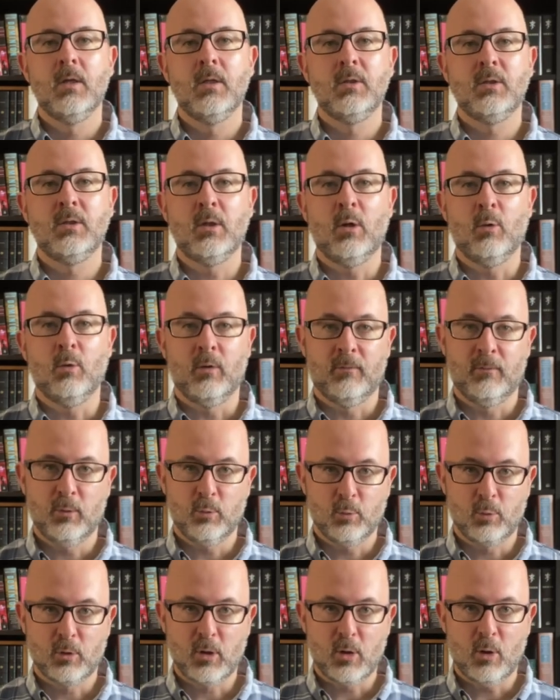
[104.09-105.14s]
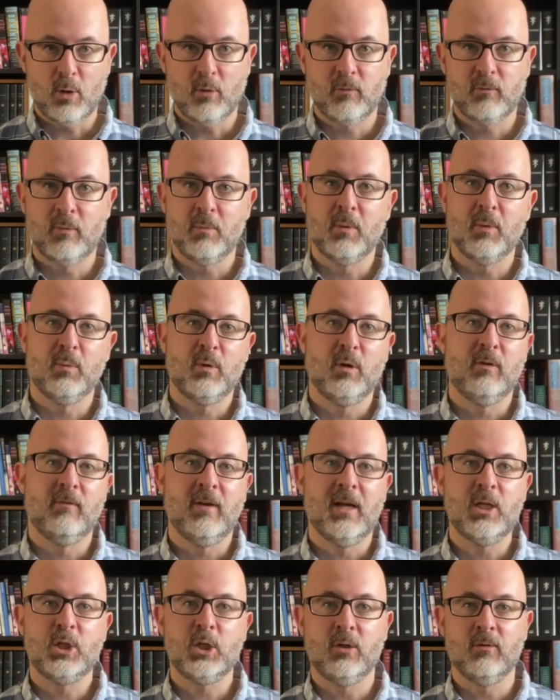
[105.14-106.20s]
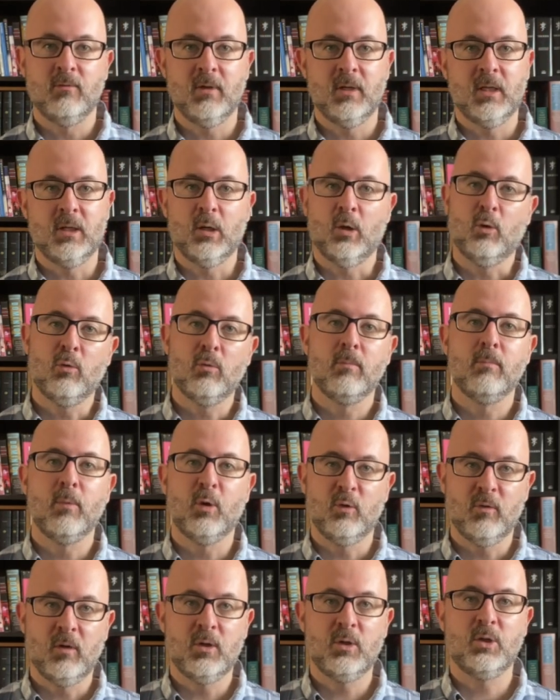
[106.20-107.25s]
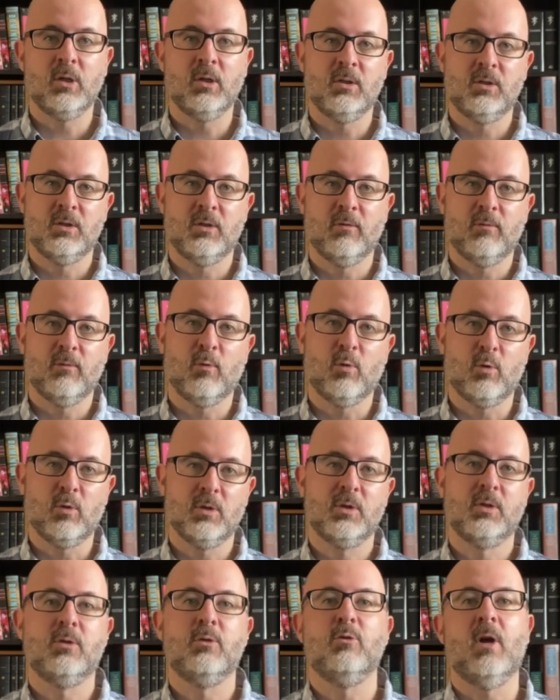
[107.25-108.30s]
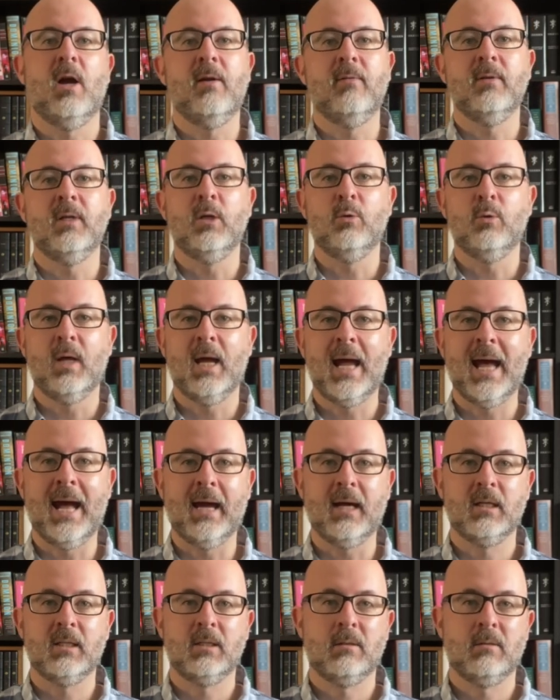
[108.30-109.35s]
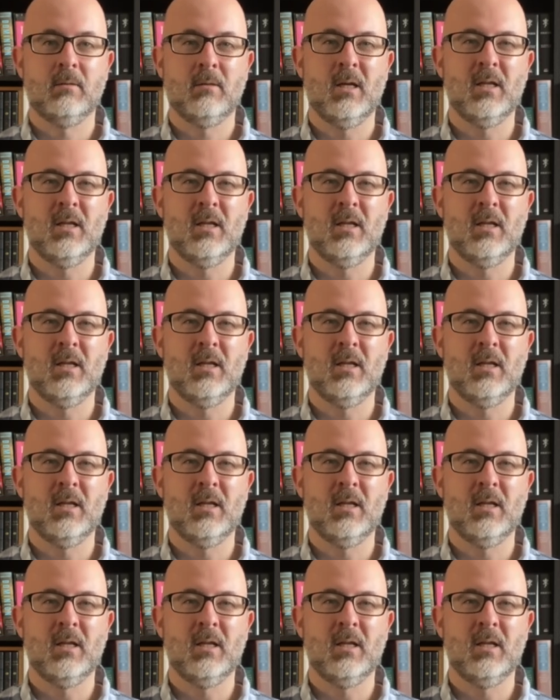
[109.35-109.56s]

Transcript: So if you'll recall from the motivation video, motivation is the force driving you to act.